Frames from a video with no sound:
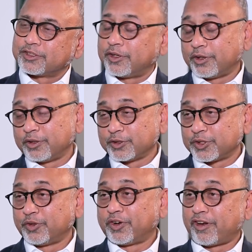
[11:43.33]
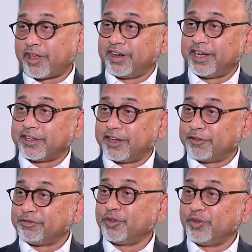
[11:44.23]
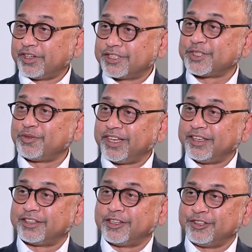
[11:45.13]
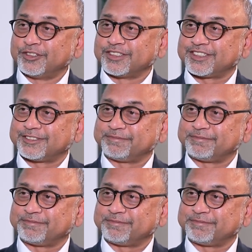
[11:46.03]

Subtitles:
So sooner or later, in a few years, you will hear the news.